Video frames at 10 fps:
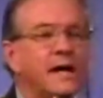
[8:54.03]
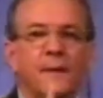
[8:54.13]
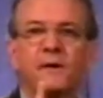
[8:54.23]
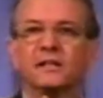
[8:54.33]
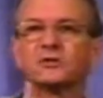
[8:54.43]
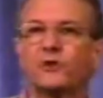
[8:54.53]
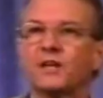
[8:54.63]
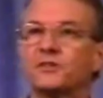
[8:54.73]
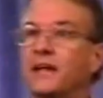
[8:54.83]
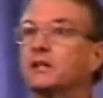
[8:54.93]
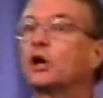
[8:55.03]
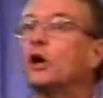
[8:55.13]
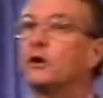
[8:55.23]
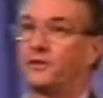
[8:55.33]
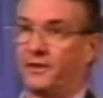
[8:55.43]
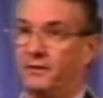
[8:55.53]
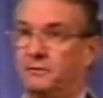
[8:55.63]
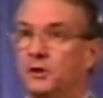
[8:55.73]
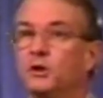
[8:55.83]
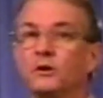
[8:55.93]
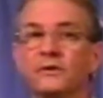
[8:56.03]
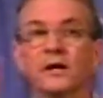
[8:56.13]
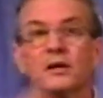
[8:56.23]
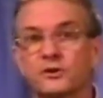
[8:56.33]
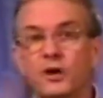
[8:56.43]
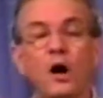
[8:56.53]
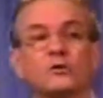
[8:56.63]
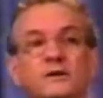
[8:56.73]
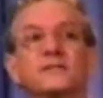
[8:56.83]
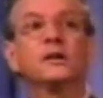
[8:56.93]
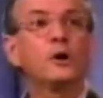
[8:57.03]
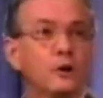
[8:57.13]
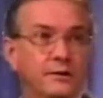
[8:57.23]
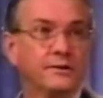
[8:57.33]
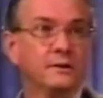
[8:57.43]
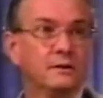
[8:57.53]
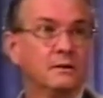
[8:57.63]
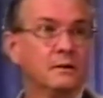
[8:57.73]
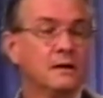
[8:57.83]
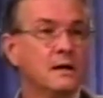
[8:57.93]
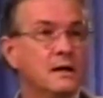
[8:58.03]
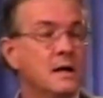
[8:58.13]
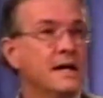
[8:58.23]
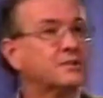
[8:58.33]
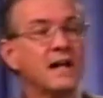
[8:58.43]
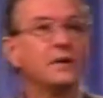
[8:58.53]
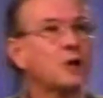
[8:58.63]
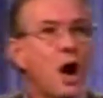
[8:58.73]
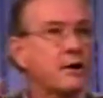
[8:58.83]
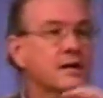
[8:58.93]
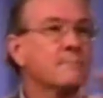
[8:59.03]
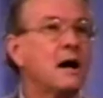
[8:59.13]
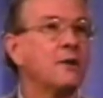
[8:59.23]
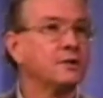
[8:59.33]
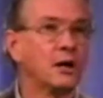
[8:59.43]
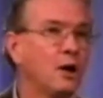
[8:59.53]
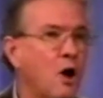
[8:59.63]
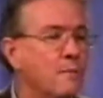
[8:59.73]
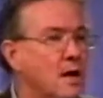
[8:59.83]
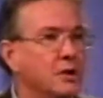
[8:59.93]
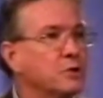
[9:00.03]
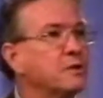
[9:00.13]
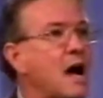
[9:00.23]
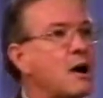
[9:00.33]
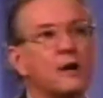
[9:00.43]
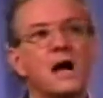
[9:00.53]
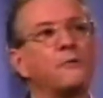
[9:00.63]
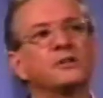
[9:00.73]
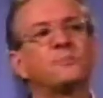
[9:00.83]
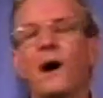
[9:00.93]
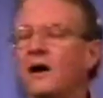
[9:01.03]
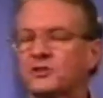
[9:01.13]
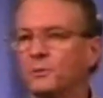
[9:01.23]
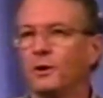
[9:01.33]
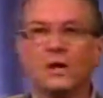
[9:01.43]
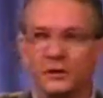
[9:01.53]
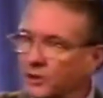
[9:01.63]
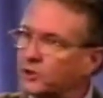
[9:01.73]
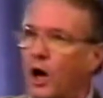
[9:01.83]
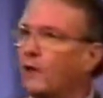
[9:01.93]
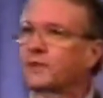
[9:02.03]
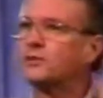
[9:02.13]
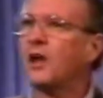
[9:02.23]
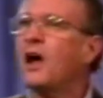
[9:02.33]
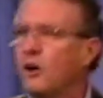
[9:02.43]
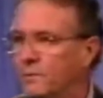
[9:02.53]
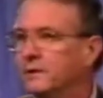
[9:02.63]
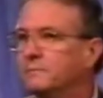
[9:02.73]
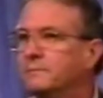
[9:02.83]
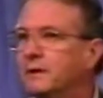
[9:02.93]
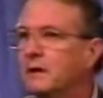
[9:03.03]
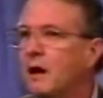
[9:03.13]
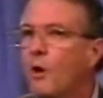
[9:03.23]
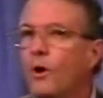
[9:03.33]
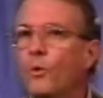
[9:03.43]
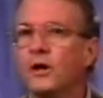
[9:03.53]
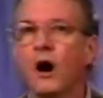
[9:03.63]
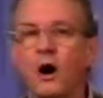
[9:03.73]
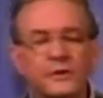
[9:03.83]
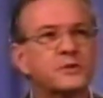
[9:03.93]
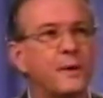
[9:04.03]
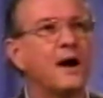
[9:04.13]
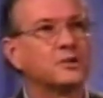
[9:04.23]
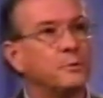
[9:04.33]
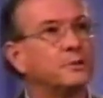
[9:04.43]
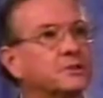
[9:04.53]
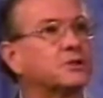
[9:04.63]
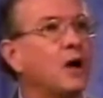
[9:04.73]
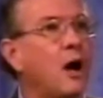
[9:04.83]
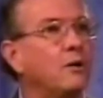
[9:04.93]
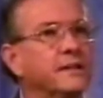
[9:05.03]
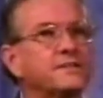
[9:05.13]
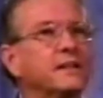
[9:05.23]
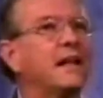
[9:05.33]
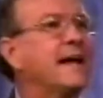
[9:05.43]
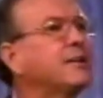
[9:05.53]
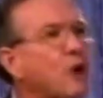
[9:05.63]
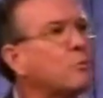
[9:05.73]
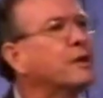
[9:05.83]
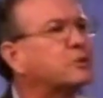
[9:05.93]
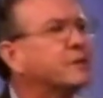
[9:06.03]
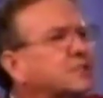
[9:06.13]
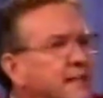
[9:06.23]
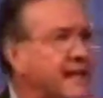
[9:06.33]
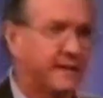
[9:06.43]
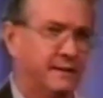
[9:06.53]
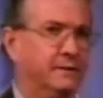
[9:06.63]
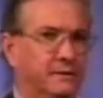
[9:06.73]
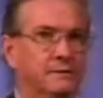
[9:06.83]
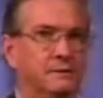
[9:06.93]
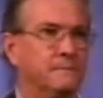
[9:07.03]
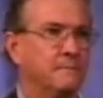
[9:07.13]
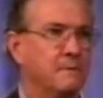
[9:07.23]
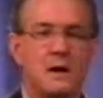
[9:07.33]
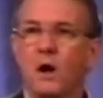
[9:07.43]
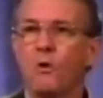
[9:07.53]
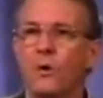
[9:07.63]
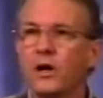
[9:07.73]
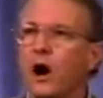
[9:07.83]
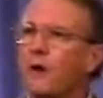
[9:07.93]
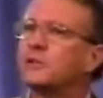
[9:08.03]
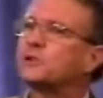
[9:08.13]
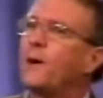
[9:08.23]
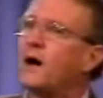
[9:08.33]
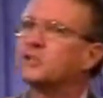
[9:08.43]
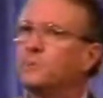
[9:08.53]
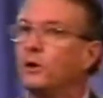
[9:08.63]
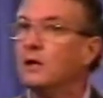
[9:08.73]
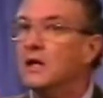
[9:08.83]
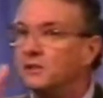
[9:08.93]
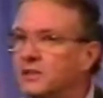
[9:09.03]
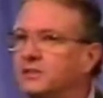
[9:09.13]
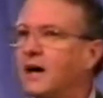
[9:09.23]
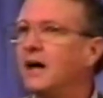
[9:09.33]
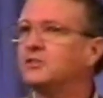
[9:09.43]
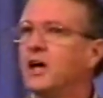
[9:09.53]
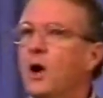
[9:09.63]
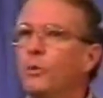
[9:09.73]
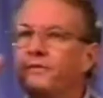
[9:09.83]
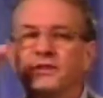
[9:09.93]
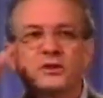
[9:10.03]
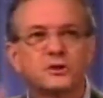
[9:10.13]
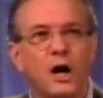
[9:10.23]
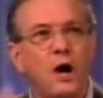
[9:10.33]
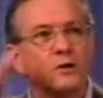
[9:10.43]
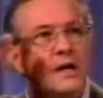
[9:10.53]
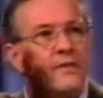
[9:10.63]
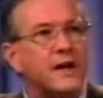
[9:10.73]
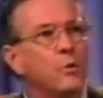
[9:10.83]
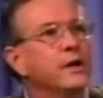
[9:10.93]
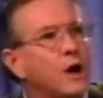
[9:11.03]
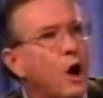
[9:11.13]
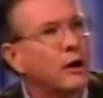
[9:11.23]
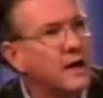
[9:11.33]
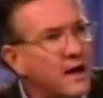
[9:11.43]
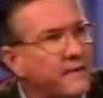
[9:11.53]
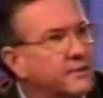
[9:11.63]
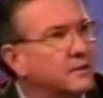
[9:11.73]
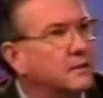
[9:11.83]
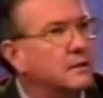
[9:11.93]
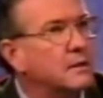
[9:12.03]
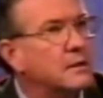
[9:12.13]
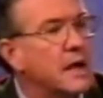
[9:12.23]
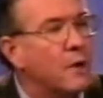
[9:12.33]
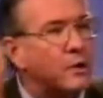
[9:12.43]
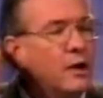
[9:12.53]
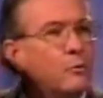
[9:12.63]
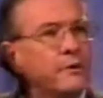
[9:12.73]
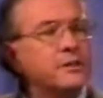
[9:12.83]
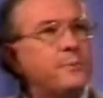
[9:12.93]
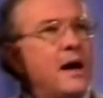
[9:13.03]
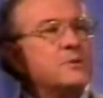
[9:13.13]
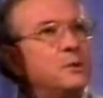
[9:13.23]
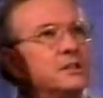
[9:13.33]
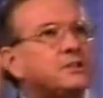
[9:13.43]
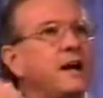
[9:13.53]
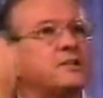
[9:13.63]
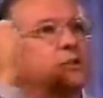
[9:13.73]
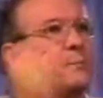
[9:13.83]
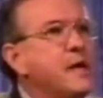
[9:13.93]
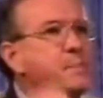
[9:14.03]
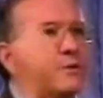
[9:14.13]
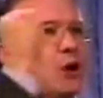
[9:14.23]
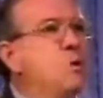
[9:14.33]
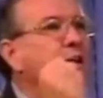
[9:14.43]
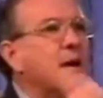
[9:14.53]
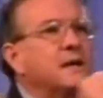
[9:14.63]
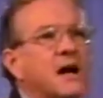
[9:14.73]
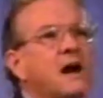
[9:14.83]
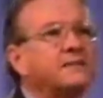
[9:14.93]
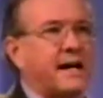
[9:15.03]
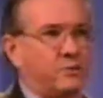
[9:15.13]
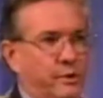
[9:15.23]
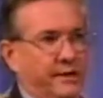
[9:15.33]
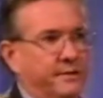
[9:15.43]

but it is translated earth. You are the salt of the earth. It's not talking about the globe. You and I are not responsible to salt this globe. What we are responsible salt is the land on which we stand. What we are responsible to touch with the salt that we are of we're, we're responsible to touch the people that we come in contact with.